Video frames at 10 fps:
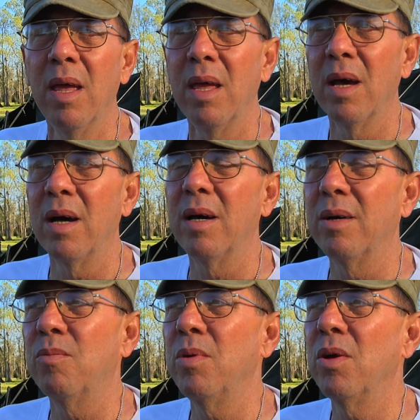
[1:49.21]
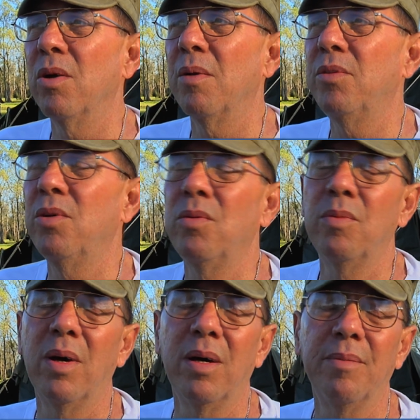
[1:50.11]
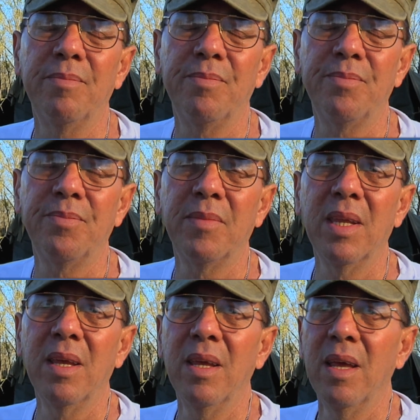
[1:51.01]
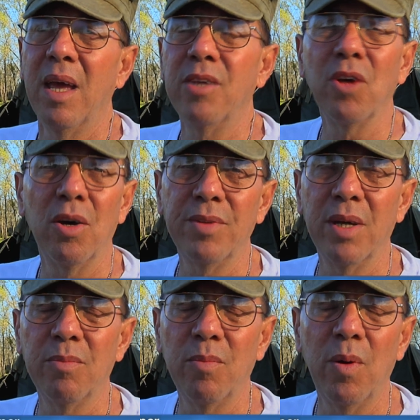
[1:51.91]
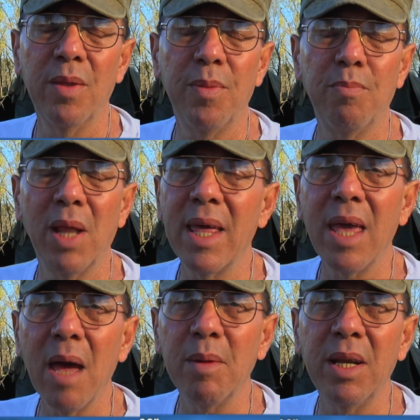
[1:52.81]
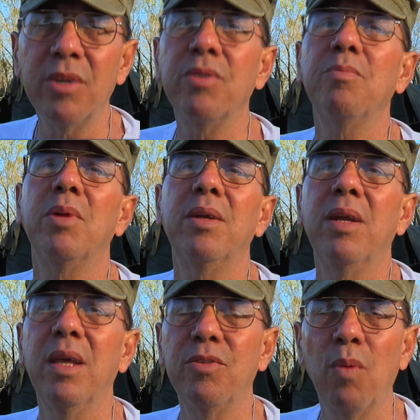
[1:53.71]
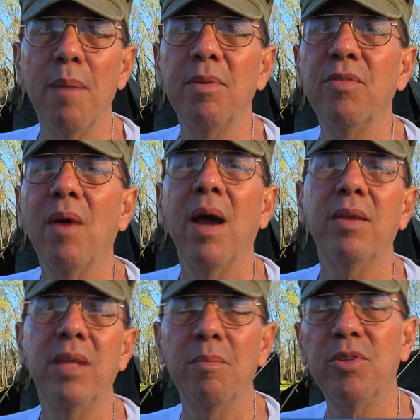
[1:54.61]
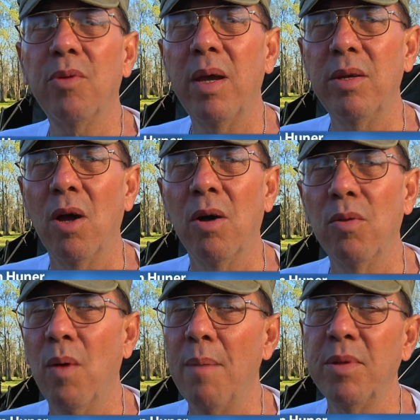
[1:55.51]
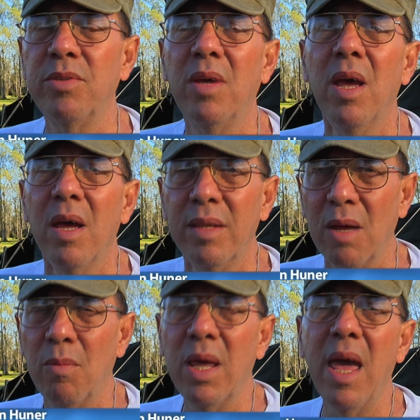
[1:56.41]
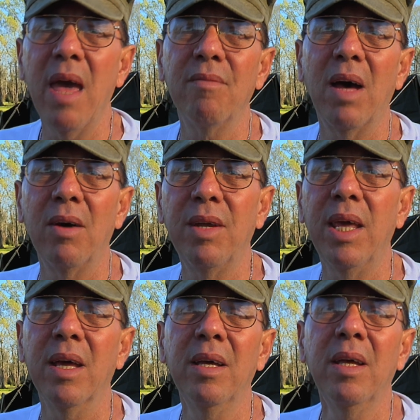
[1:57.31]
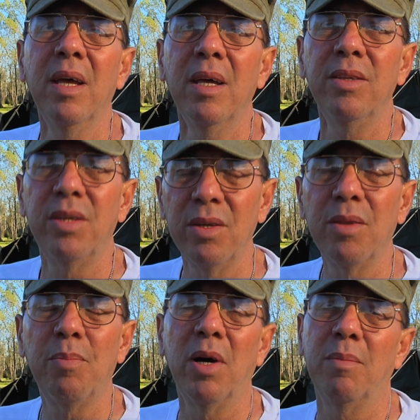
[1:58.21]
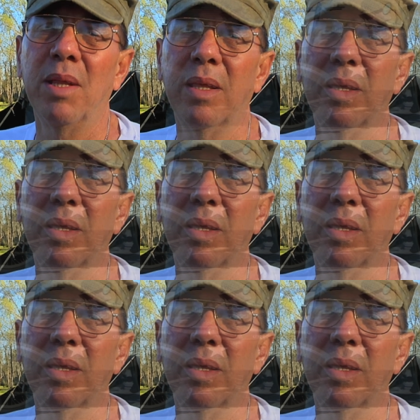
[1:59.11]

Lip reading: We're going to do, it's all done with blank ammunition, but it's weapons firing, demonstrating all the weapons that we have out here to the public.